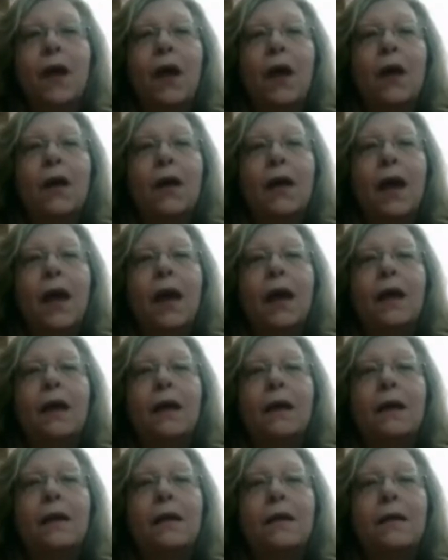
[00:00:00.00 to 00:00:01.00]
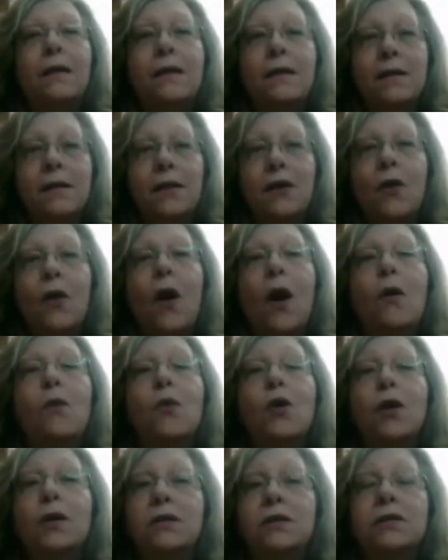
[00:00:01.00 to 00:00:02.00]
Okay, you all
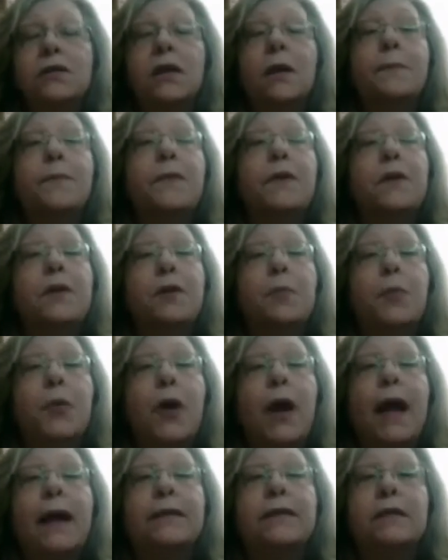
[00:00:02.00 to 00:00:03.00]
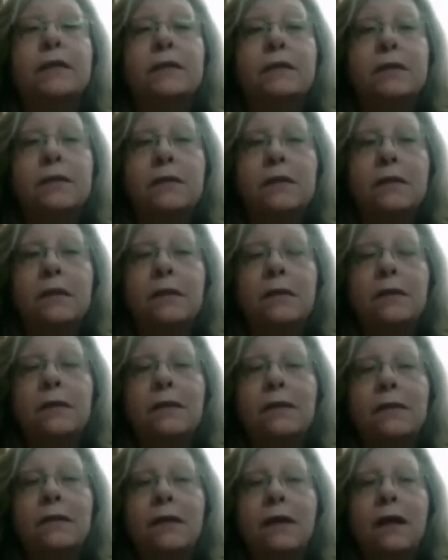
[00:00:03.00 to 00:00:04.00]
want something to practice?
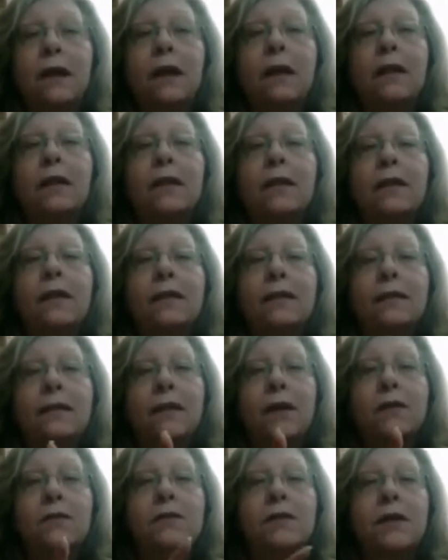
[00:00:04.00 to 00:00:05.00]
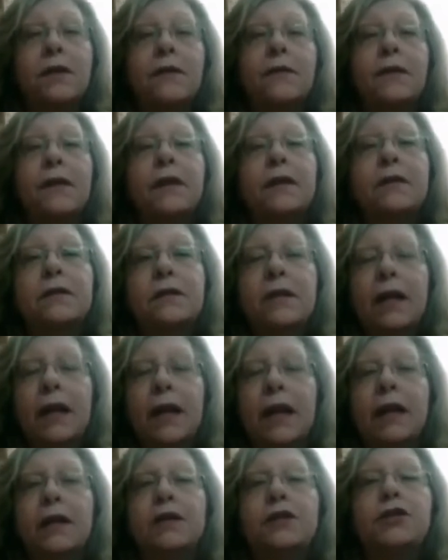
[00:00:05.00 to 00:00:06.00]
Those earrings that
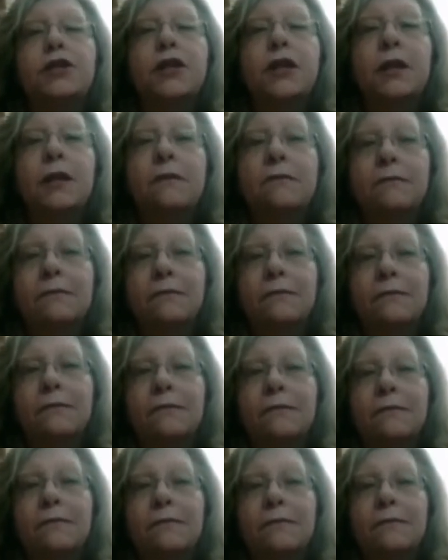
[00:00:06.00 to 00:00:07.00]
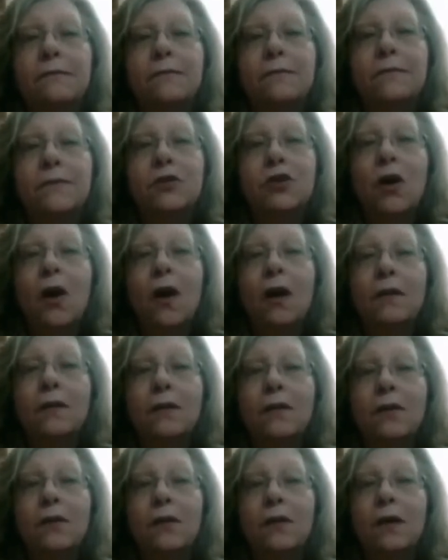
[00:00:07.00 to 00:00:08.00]
Angie taught
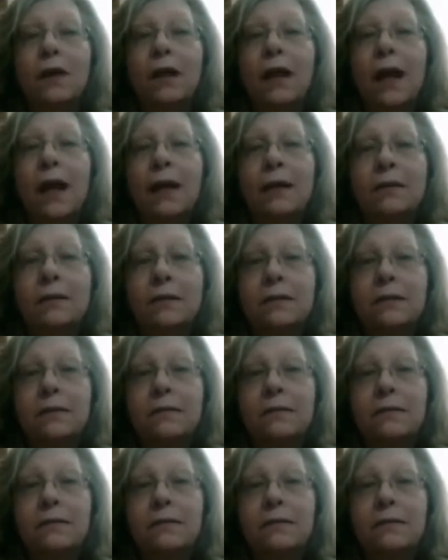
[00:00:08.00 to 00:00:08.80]
in her class,